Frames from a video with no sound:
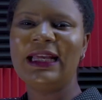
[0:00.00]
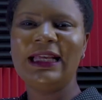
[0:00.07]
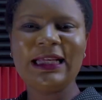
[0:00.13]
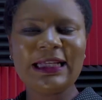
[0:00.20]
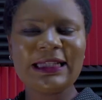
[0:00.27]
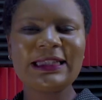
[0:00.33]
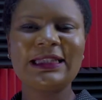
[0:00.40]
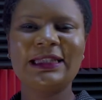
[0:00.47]

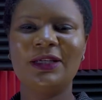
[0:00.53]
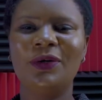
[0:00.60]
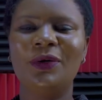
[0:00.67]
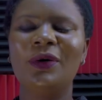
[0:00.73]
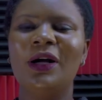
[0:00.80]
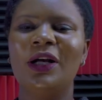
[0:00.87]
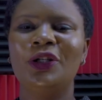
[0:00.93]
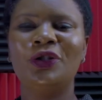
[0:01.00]
is
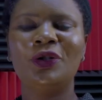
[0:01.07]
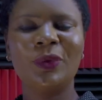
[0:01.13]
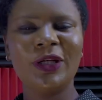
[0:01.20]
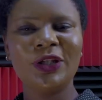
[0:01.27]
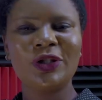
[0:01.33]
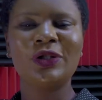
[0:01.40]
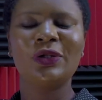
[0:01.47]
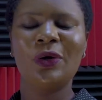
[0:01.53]
still
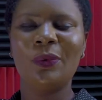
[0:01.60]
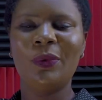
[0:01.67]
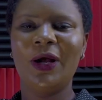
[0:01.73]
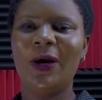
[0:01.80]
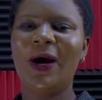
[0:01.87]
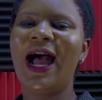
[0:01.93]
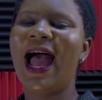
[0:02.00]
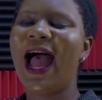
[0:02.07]
doing so
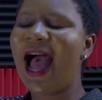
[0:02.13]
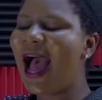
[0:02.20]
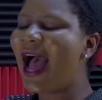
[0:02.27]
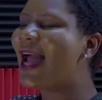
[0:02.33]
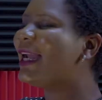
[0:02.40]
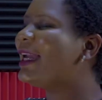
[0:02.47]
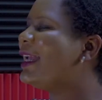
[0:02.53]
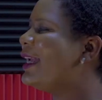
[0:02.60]
well
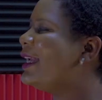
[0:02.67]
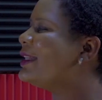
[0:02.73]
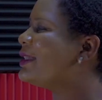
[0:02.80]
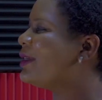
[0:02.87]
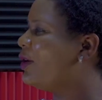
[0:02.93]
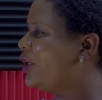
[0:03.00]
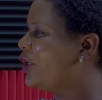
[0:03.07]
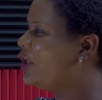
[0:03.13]
and is
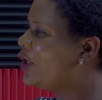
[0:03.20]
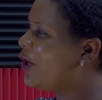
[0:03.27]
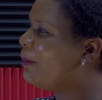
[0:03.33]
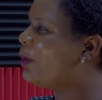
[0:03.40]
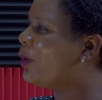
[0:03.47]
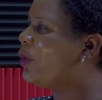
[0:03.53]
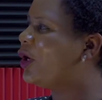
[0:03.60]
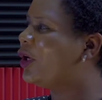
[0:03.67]
on
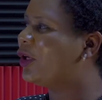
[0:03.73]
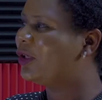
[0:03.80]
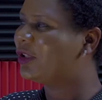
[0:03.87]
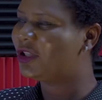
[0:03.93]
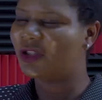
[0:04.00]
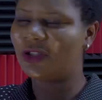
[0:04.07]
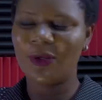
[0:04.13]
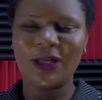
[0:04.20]
#1 on
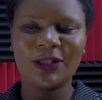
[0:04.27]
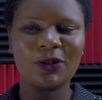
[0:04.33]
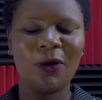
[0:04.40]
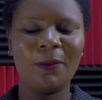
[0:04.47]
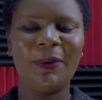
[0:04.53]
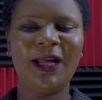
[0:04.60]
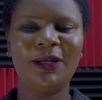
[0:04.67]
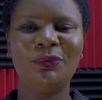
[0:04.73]
the US
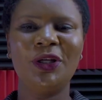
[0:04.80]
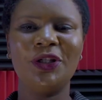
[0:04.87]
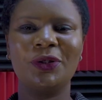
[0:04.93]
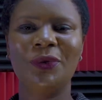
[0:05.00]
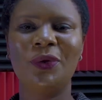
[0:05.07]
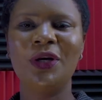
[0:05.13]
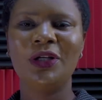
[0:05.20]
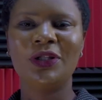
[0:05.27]
Urban
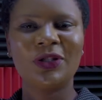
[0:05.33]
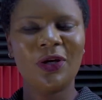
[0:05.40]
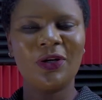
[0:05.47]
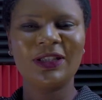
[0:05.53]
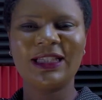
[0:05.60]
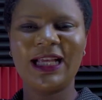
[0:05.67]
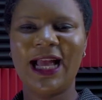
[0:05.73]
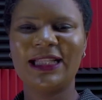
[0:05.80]
Radio
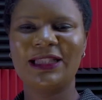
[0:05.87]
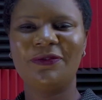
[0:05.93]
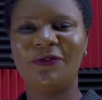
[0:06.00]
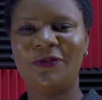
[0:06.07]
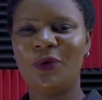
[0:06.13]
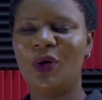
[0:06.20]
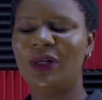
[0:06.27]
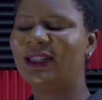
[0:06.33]
song charts
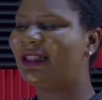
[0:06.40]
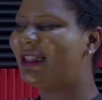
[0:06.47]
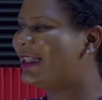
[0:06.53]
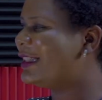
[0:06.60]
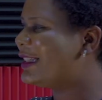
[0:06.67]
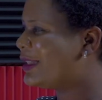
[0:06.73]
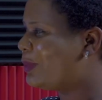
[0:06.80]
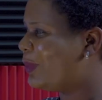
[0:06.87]
for
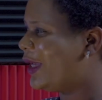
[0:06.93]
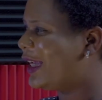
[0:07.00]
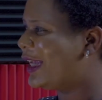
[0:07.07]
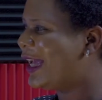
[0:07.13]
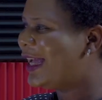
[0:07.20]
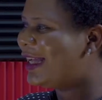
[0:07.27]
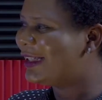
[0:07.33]
this week.